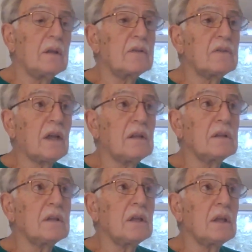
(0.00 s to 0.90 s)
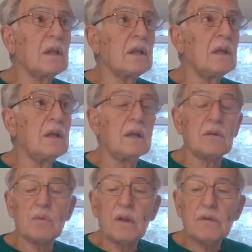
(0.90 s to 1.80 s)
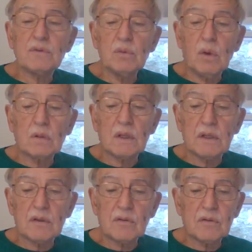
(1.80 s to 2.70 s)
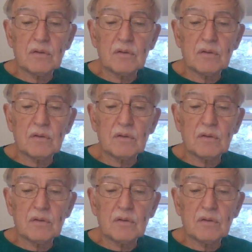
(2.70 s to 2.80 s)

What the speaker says: the second thing is we'll have two alternates,